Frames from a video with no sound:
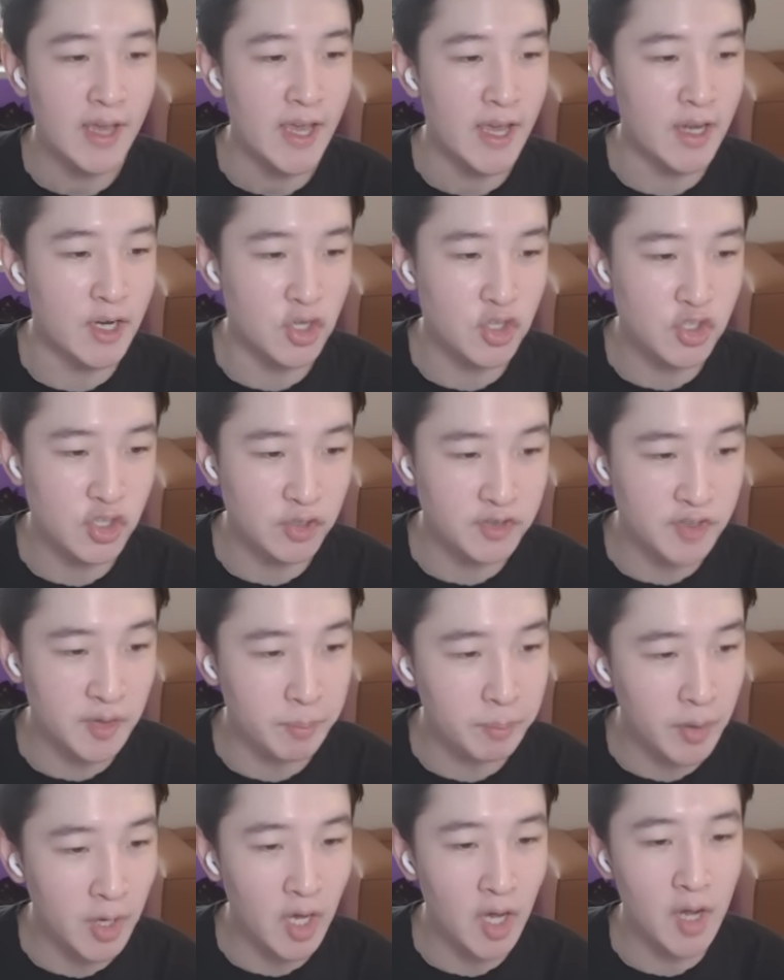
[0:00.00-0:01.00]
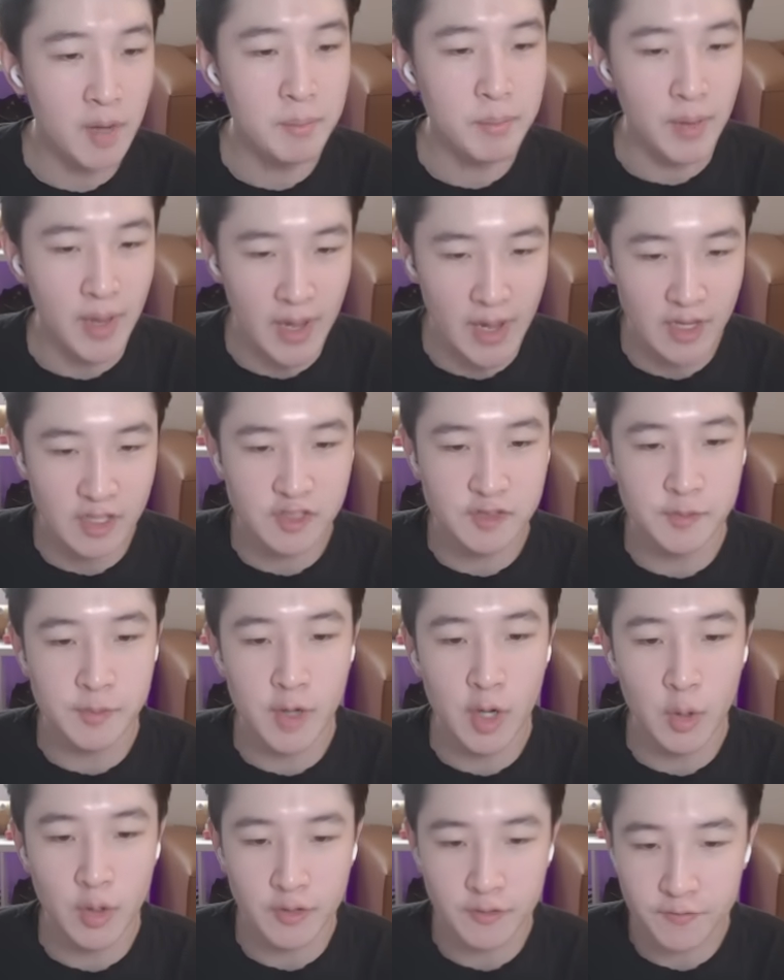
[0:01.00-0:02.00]
And it shows the Pump,
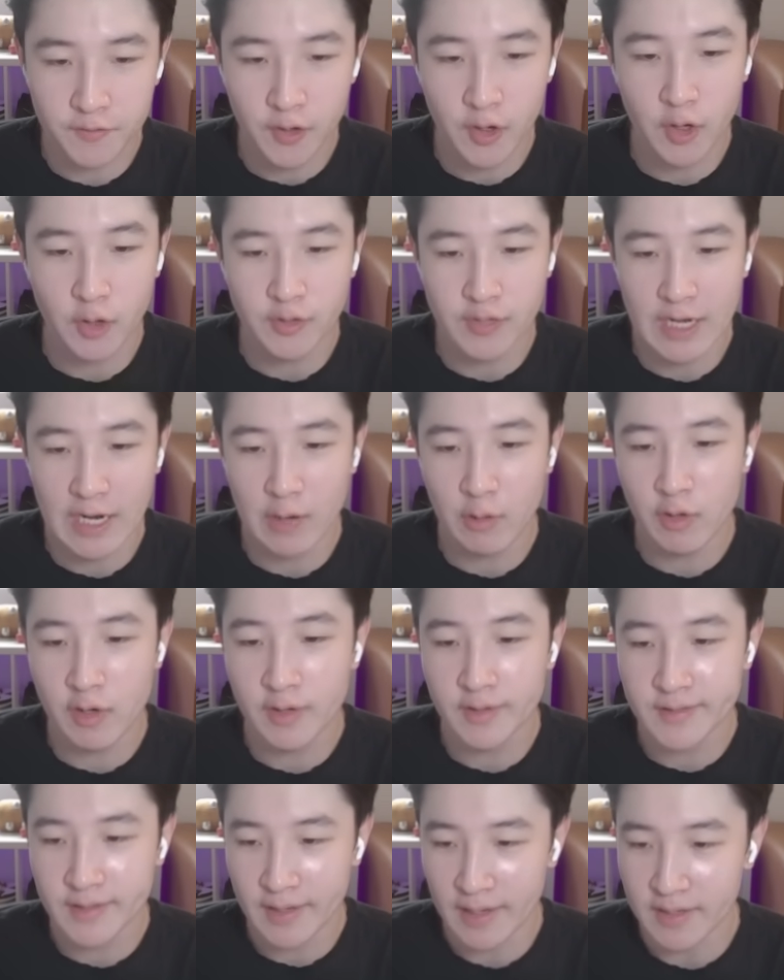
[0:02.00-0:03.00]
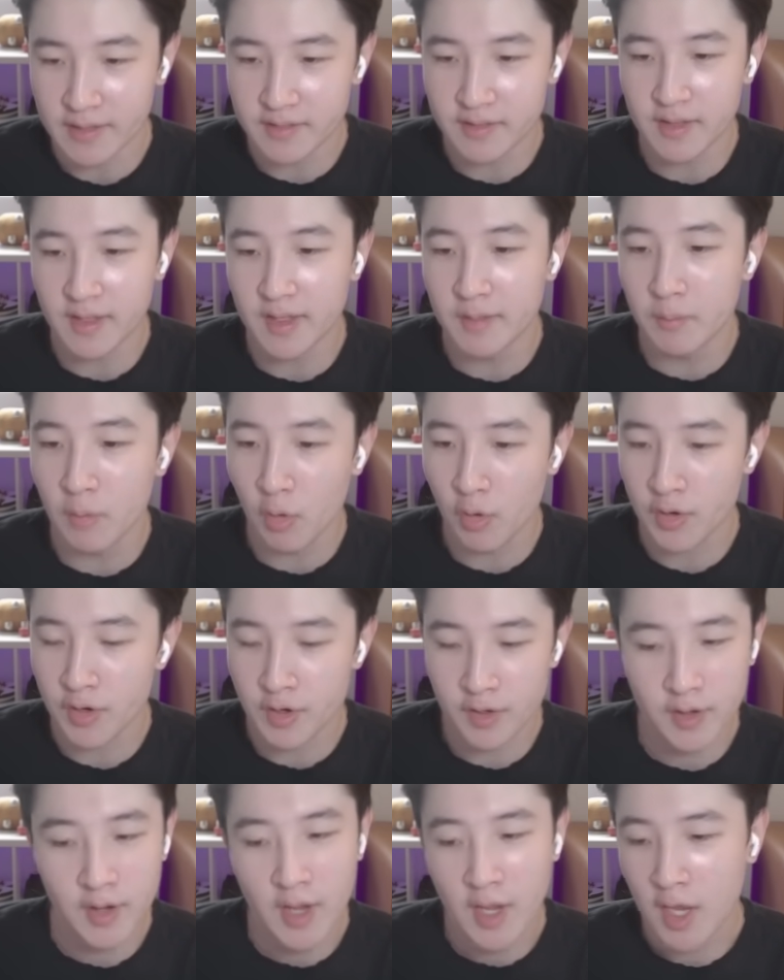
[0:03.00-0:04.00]
Expo, Inferno Tower, Tesla,
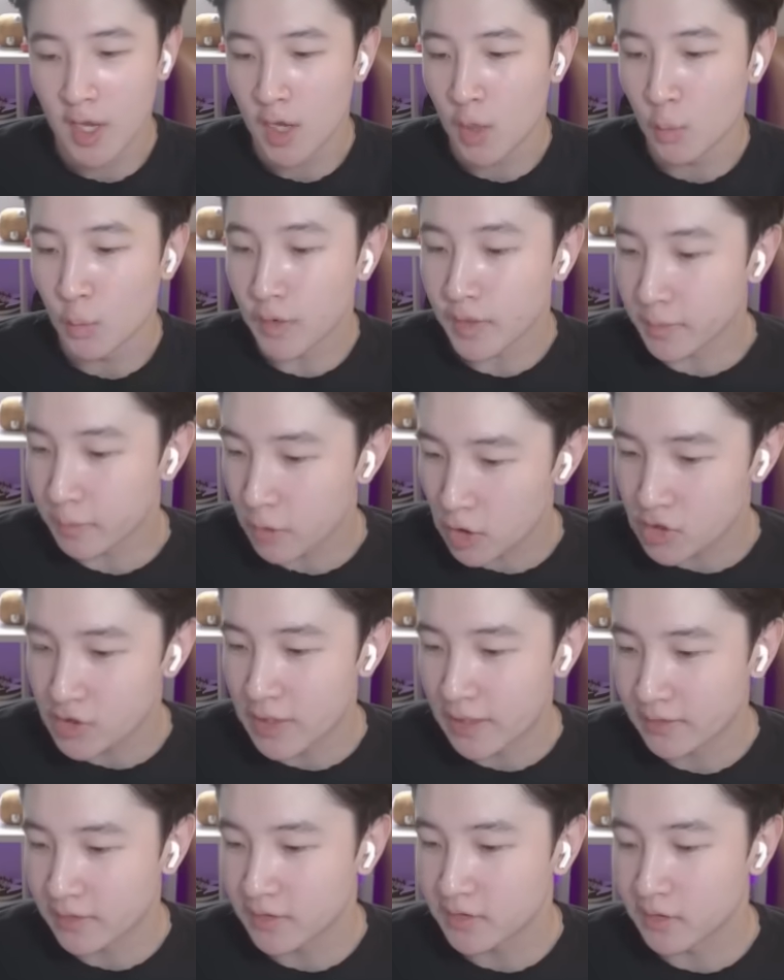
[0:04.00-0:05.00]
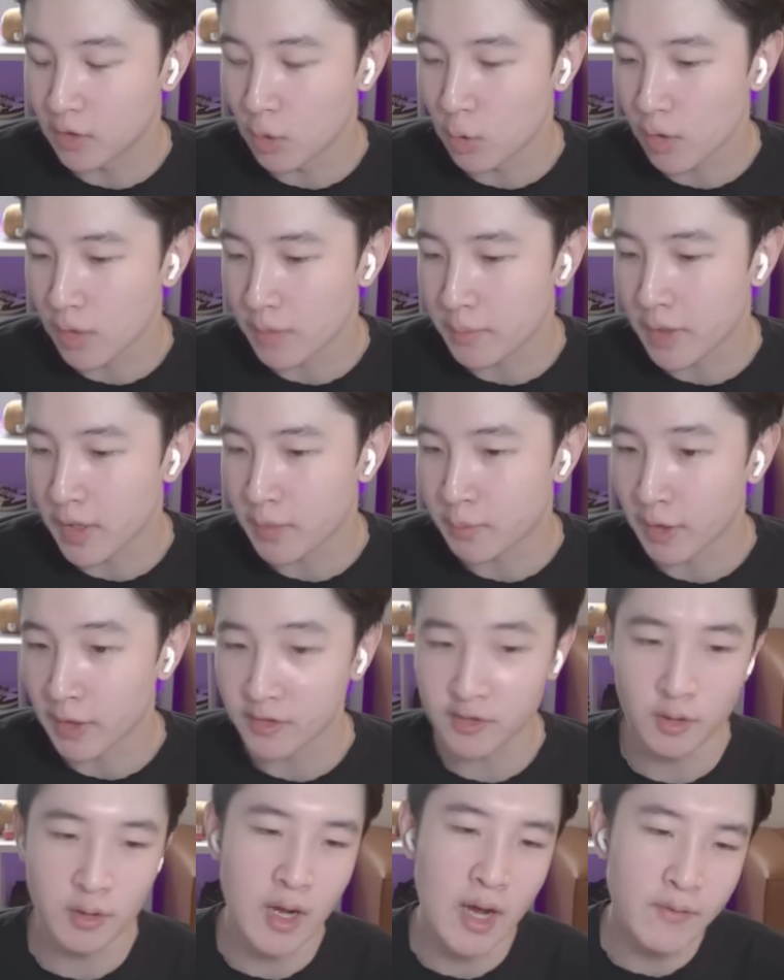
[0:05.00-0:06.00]
Mortar, with the Merge Tactics logo on the bottom right.
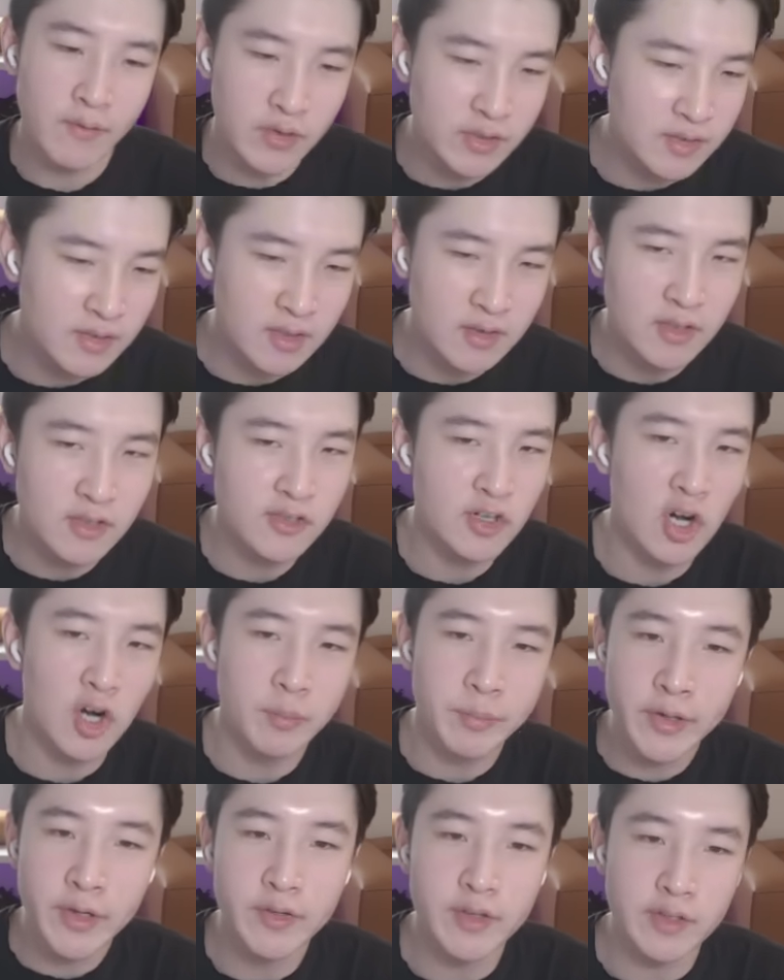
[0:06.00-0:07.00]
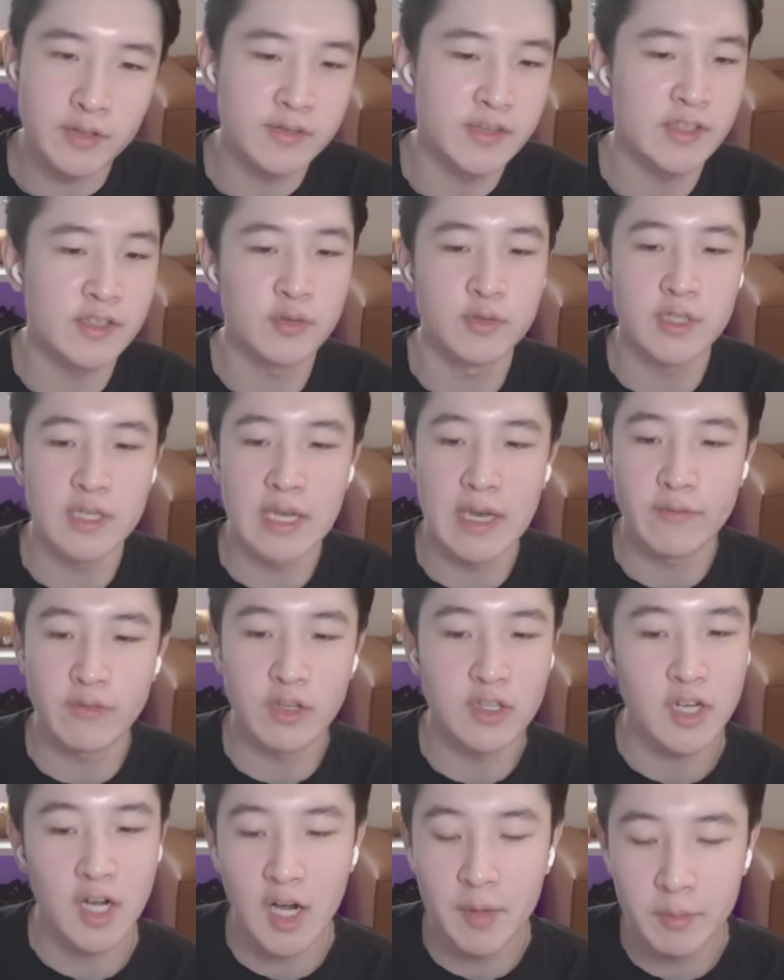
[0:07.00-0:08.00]
So obviously these are all buildings. That's what they have in
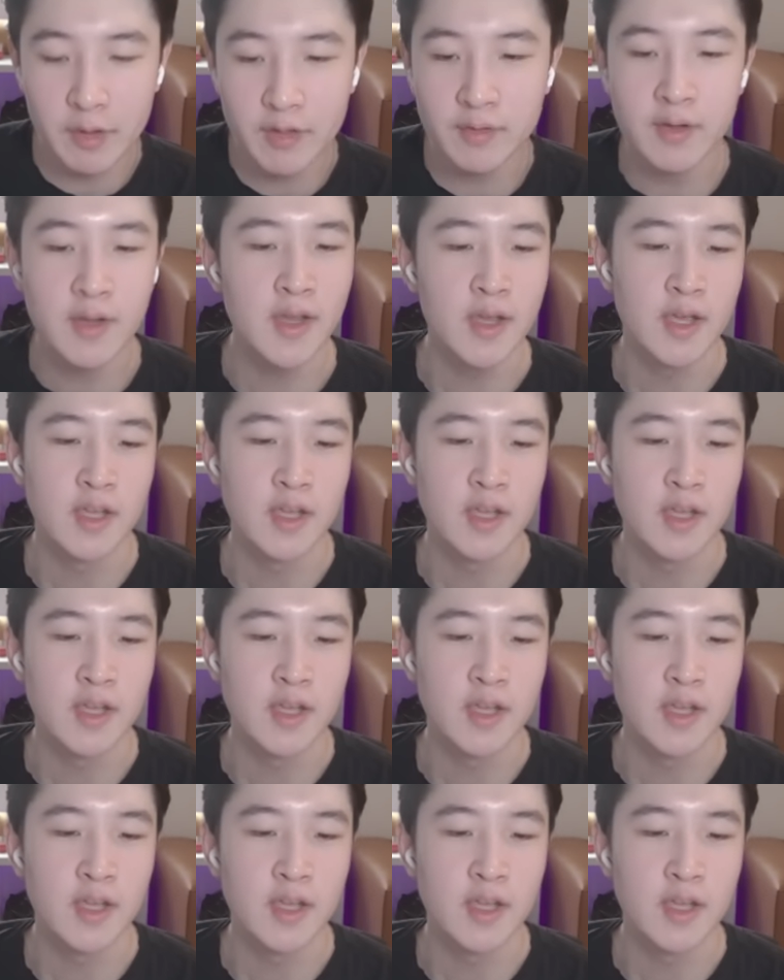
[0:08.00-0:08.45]
common.